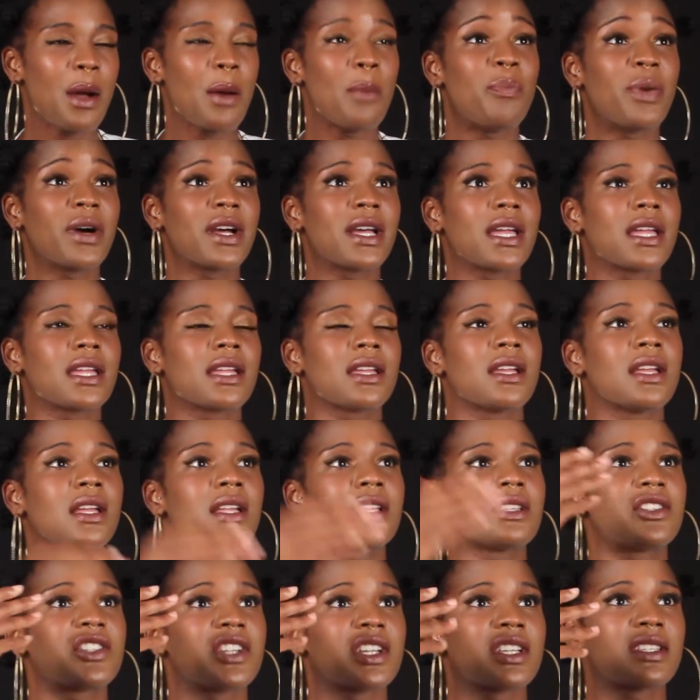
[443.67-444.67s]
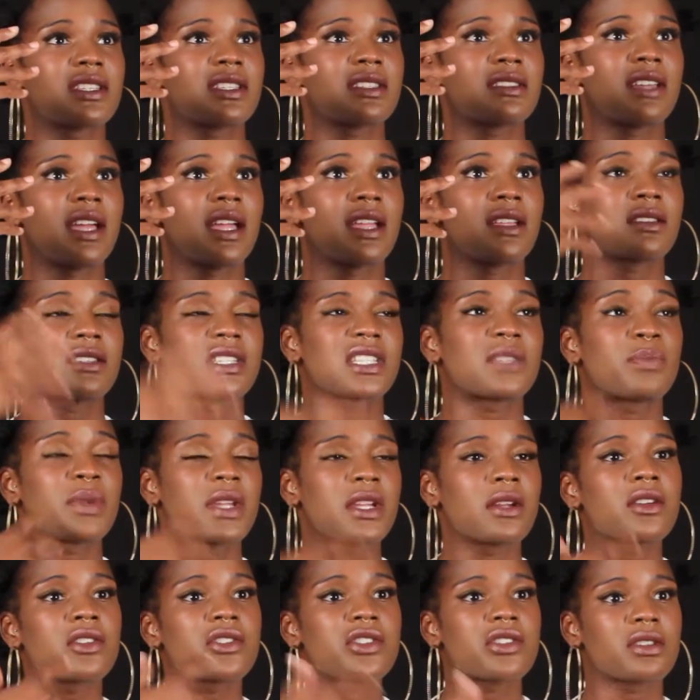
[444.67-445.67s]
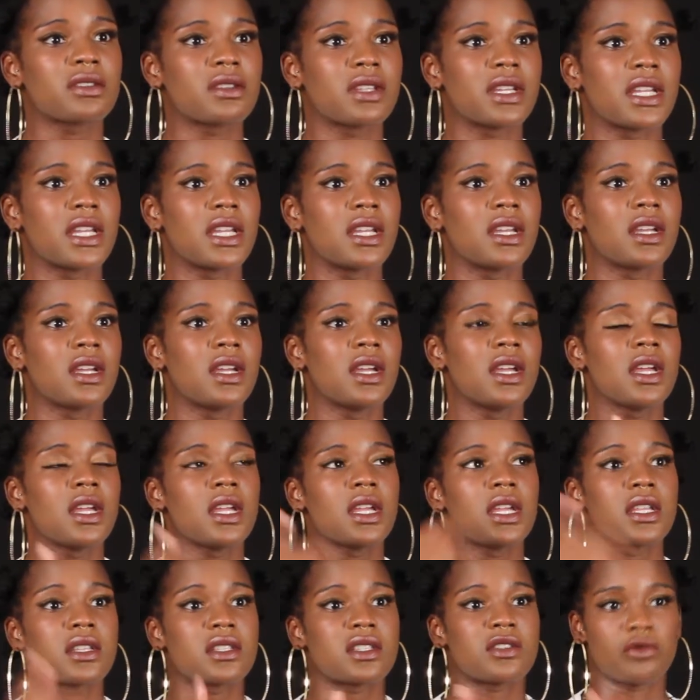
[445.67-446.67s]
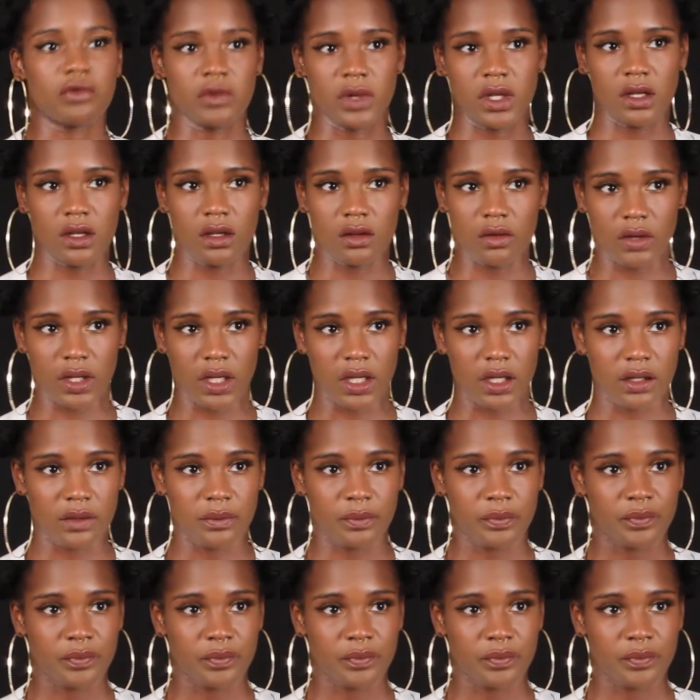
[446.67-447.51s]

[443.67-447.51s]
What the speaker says: But just like spiritually, it's renewing.